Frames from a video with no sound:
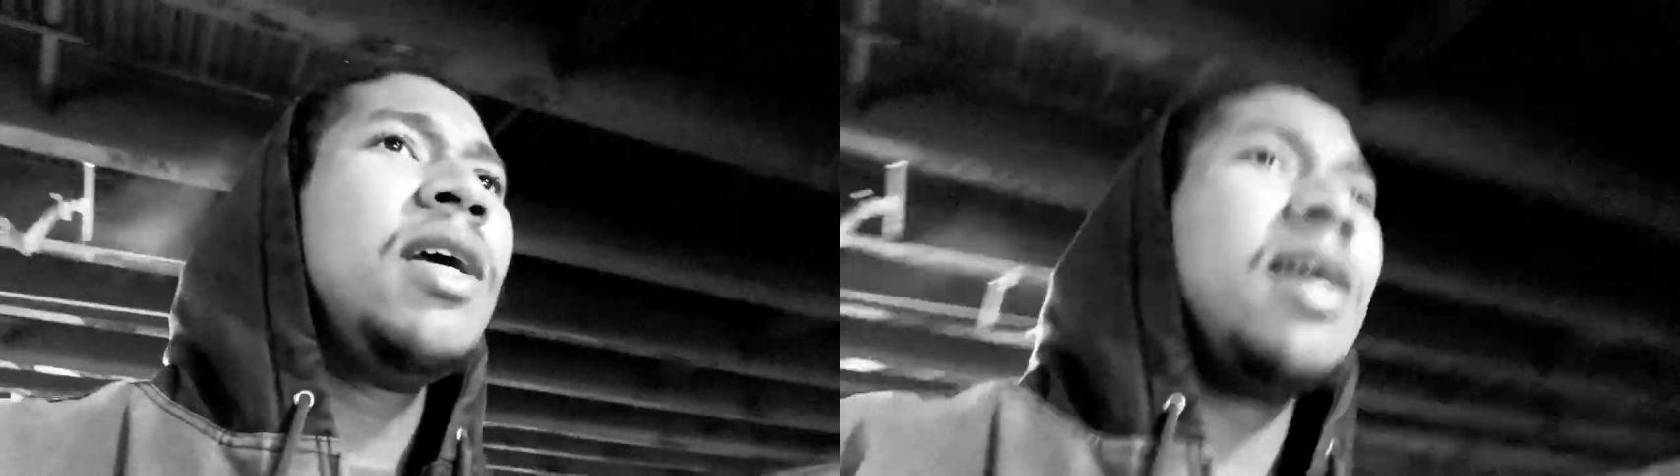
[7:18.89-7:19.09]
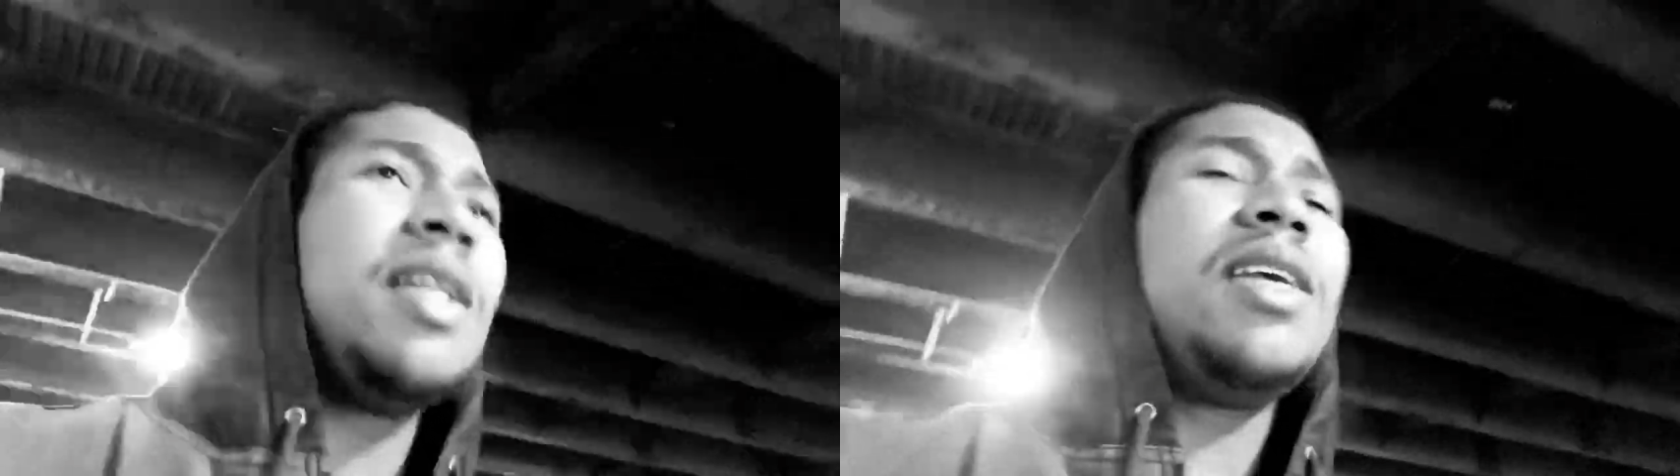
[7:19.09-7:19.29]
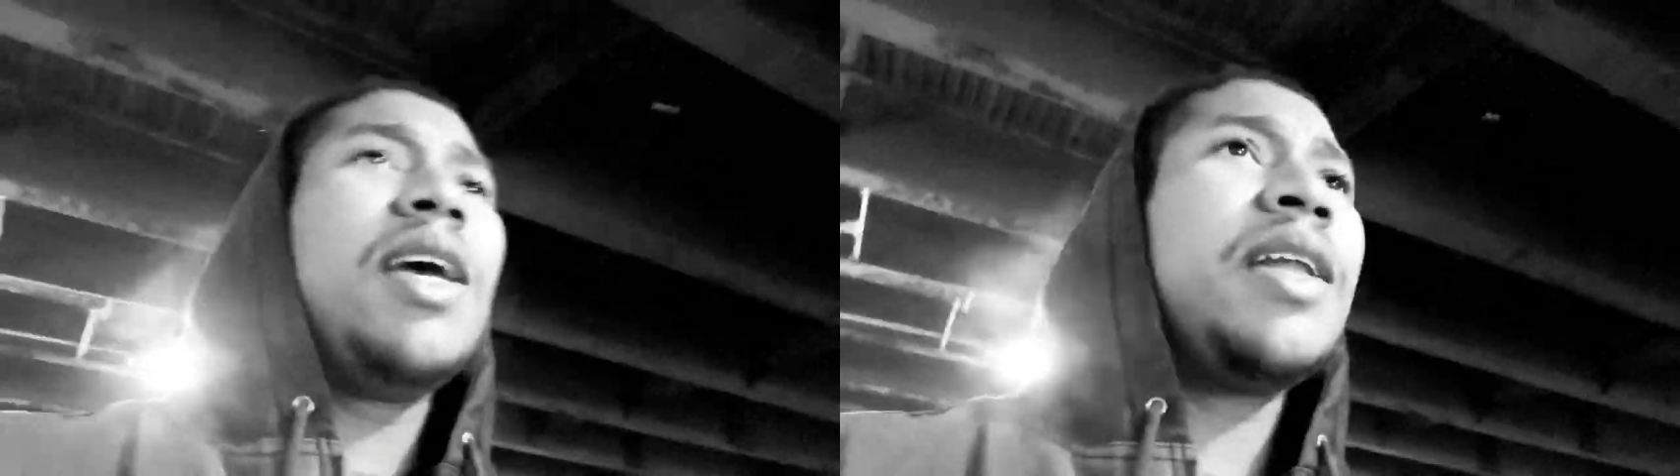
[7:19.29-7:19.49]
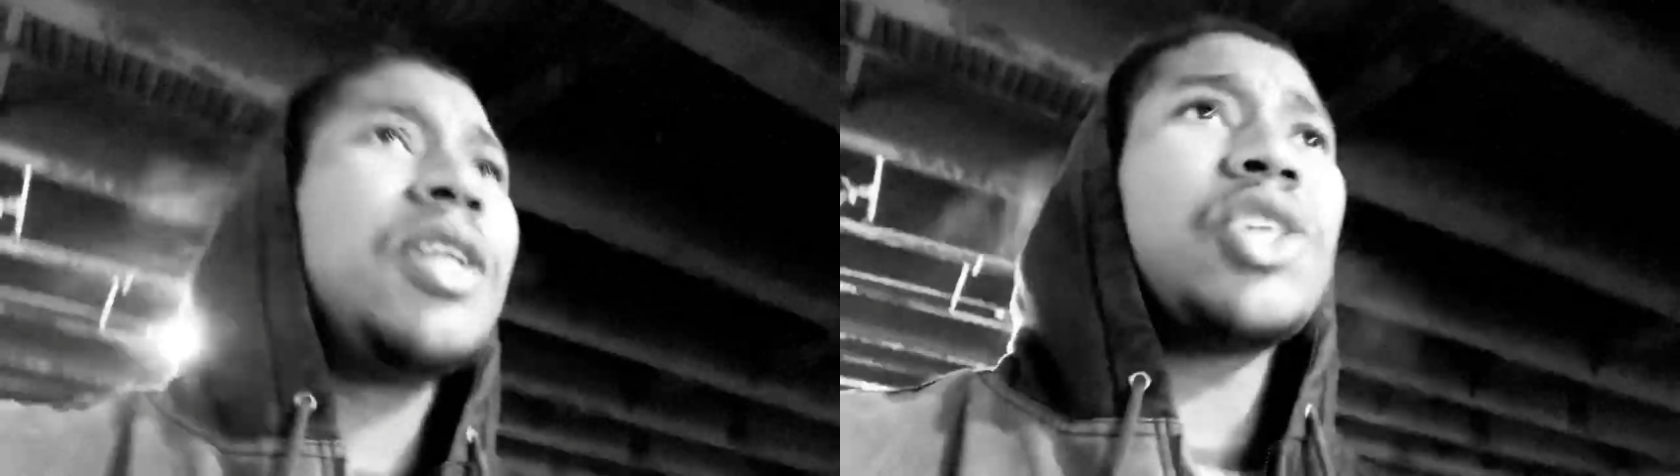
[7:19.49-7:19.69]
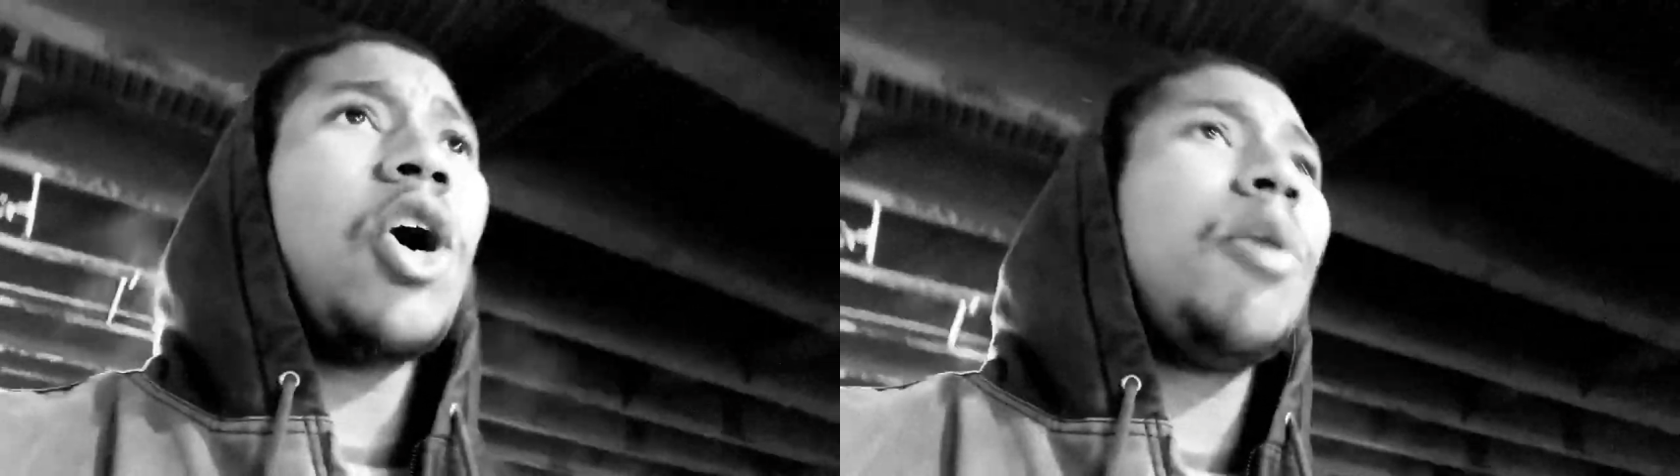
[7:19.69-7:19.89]
In the end,
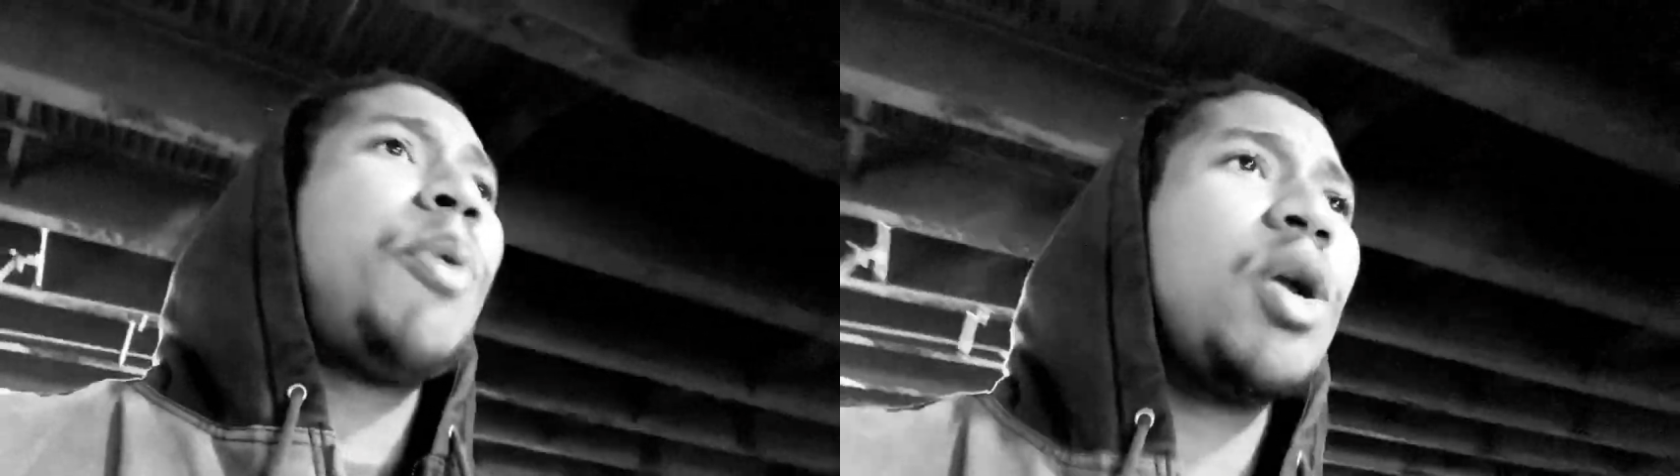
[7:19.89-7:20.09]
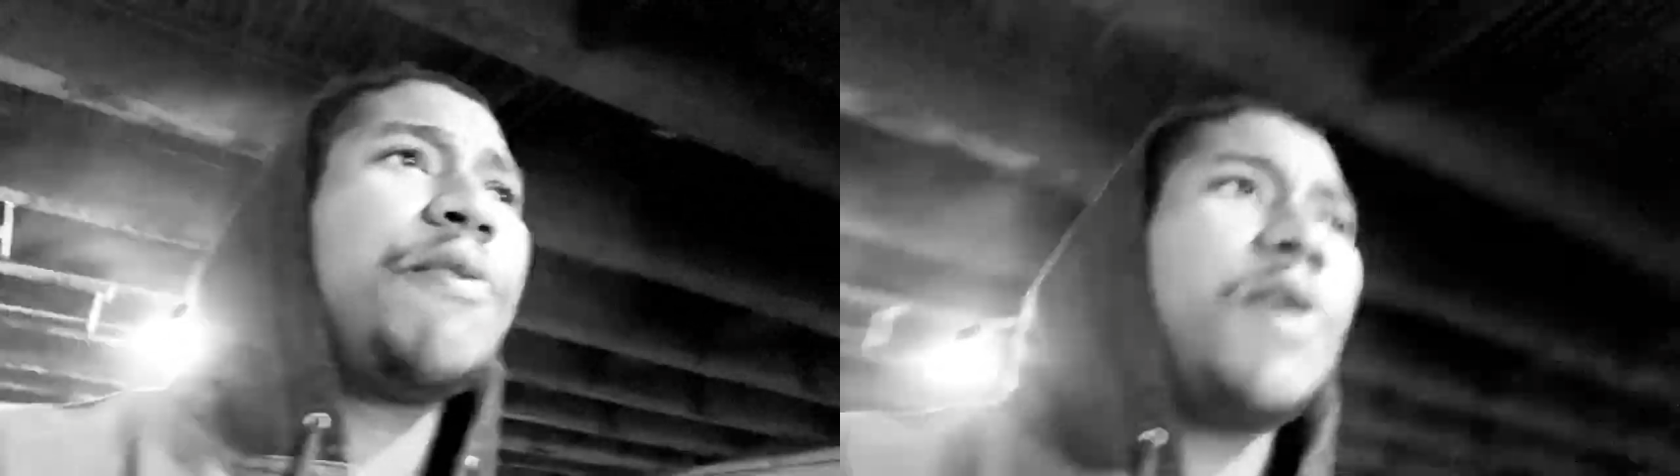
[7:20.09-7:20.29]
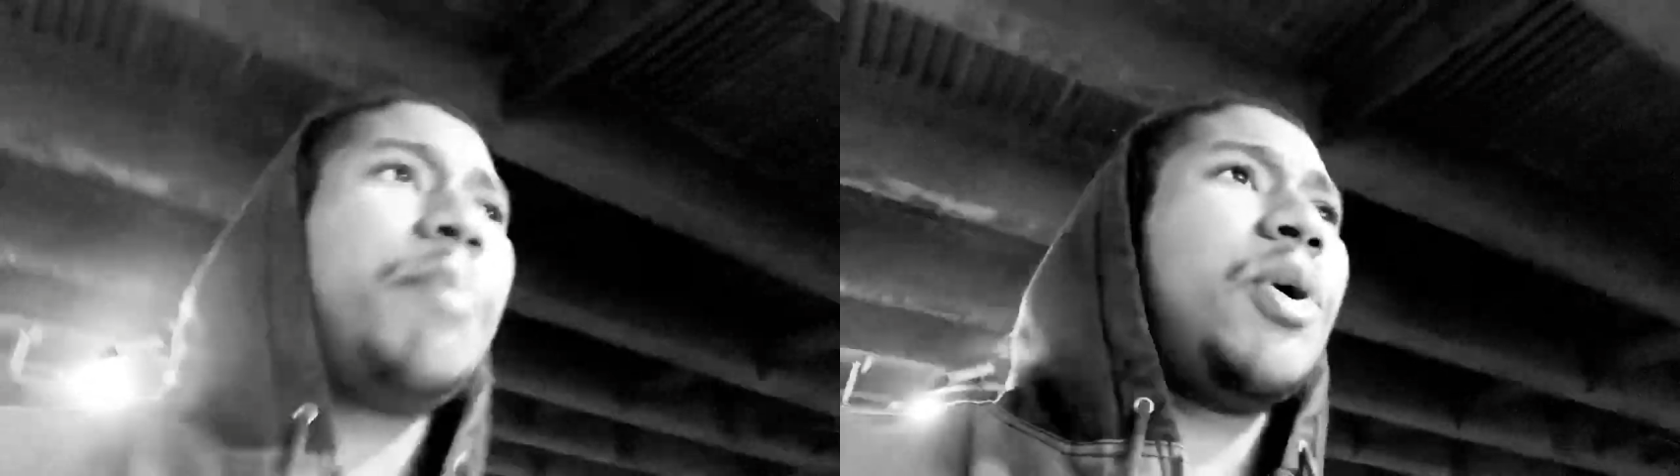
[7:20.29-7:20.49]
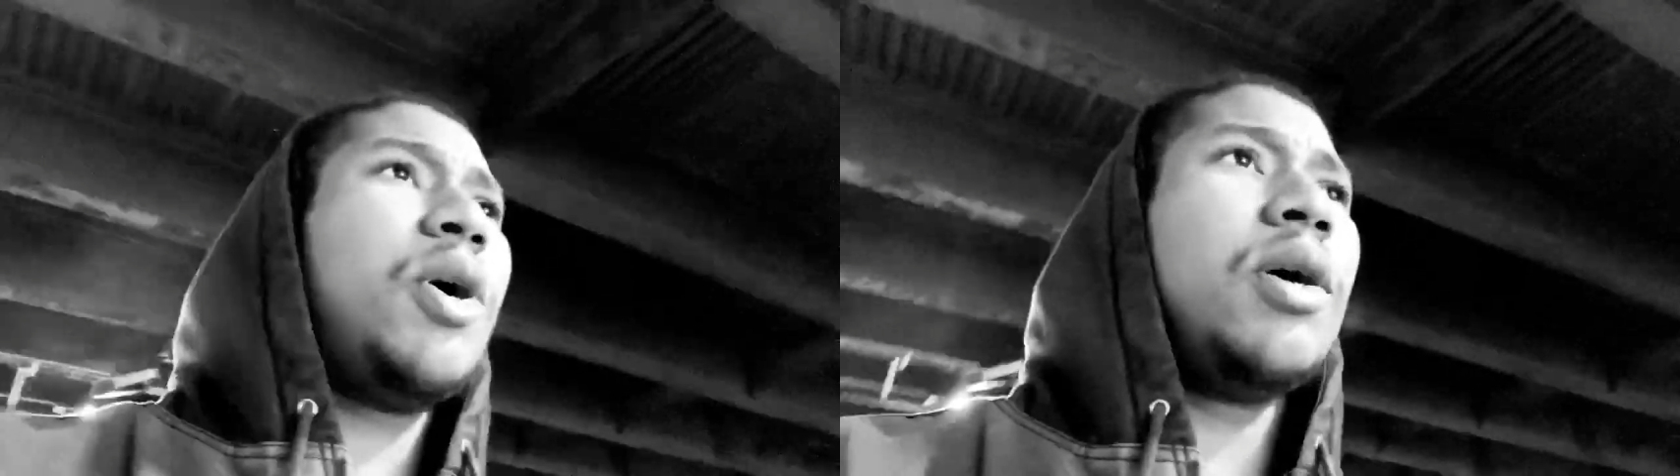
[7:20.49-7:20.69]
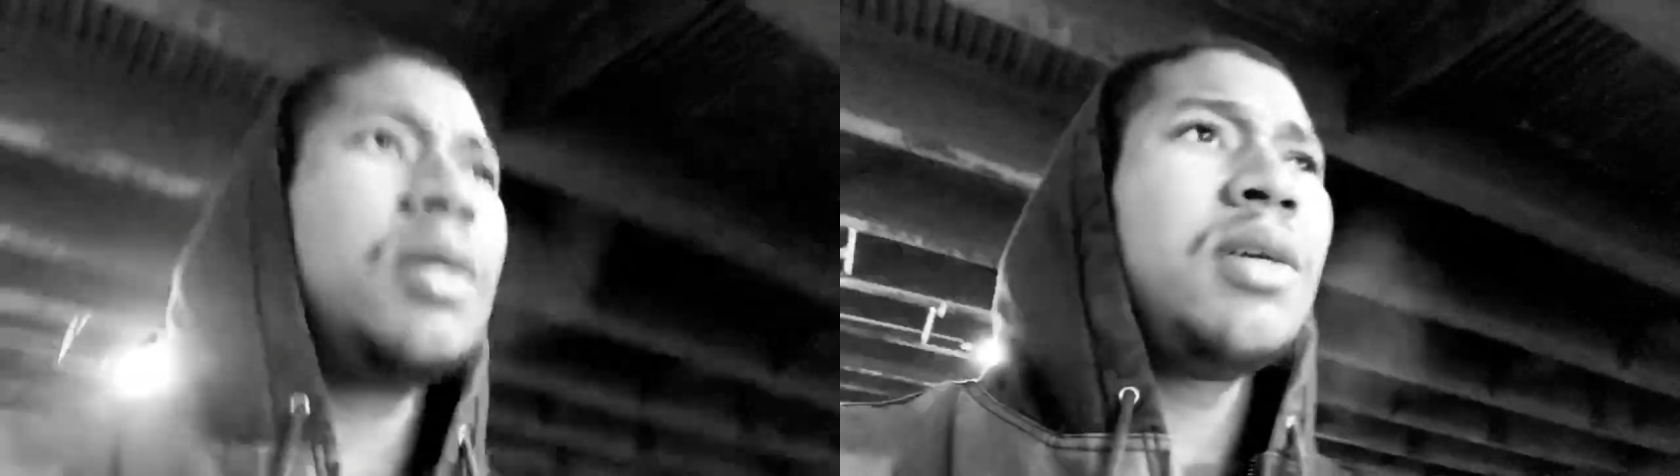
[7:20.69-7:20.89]
it's all part of football.